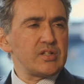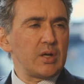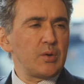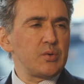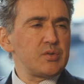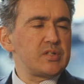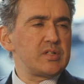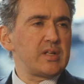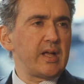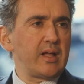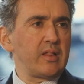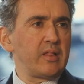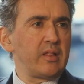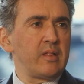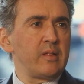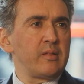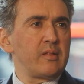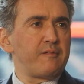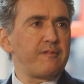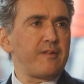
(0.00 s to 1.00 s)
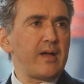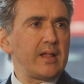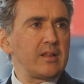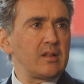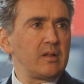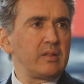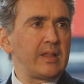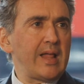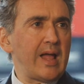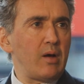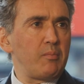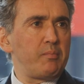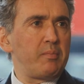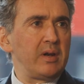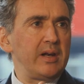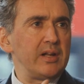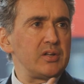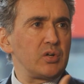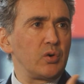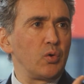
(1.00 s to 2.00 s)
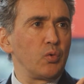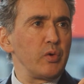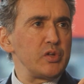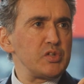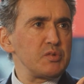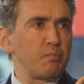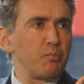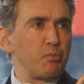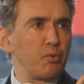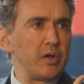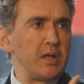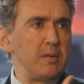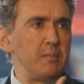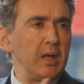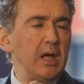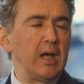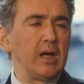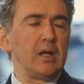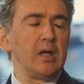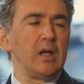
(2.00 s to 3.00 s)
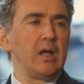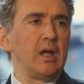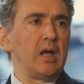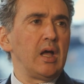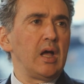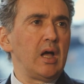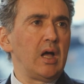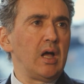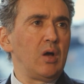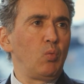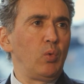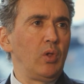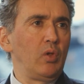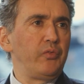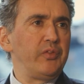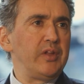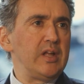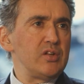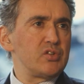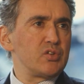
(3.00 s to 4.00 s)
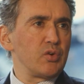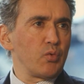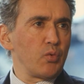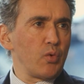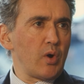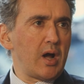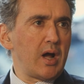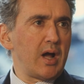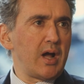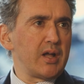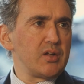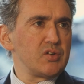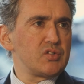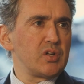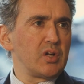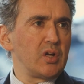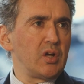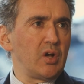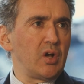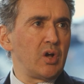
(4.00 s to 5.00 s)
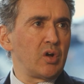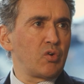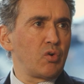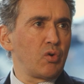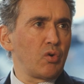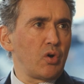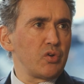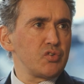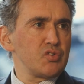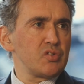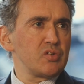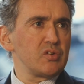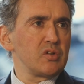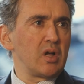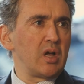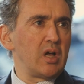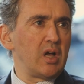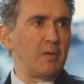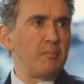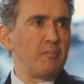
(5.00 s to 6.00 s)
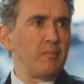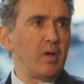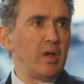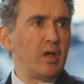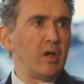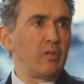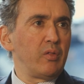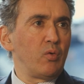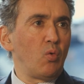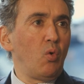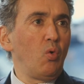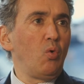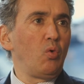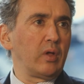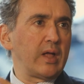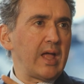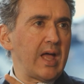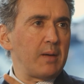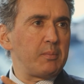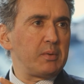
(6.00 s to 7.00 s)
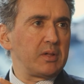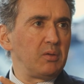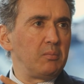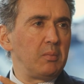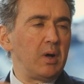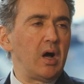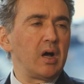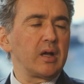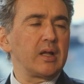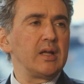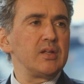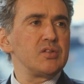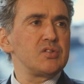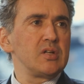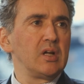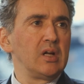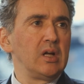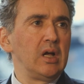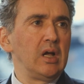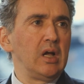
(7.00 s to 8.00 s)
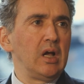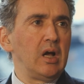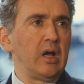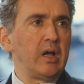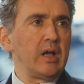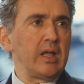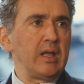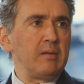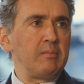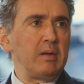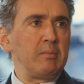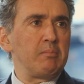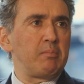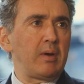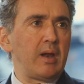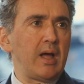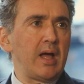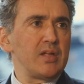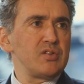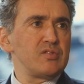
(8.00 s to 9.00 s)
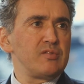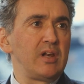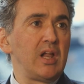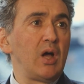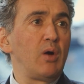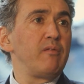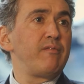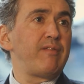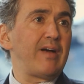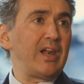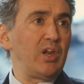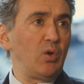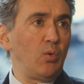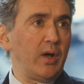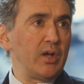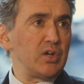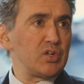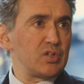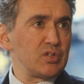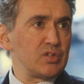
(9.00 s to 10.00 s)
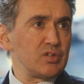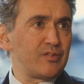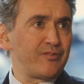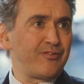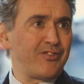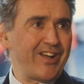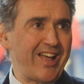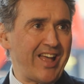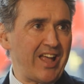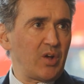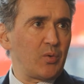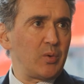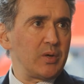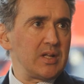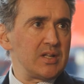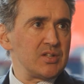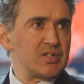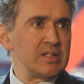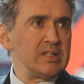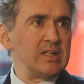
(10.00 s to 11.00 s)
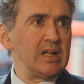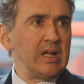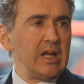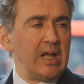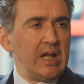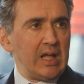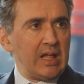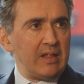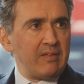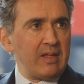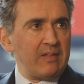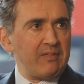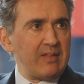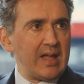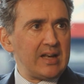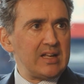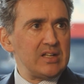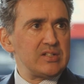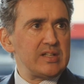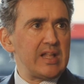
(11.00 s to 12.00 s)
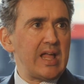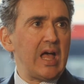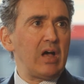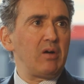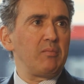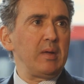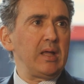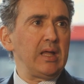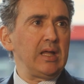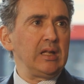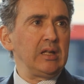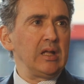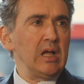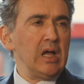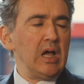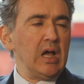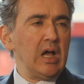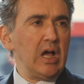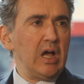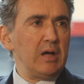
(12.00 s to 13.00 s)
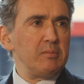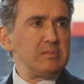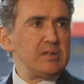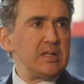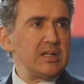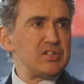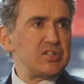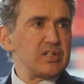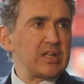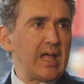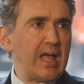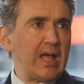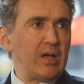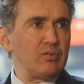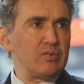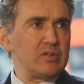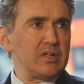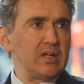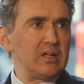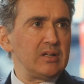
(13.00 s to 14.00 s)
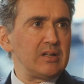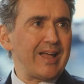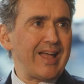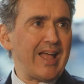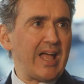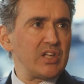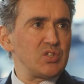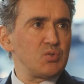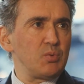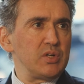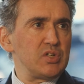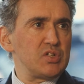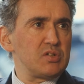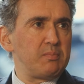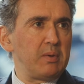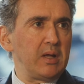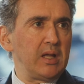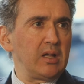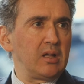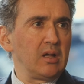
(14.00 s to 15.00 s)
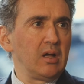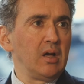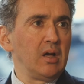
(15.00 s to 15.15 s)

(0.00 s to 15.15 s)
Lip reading: I was saying, the fact that now political risk premia will need to rise across all capital markets implies lower valuations for equities, and that is now being discounted as we speak.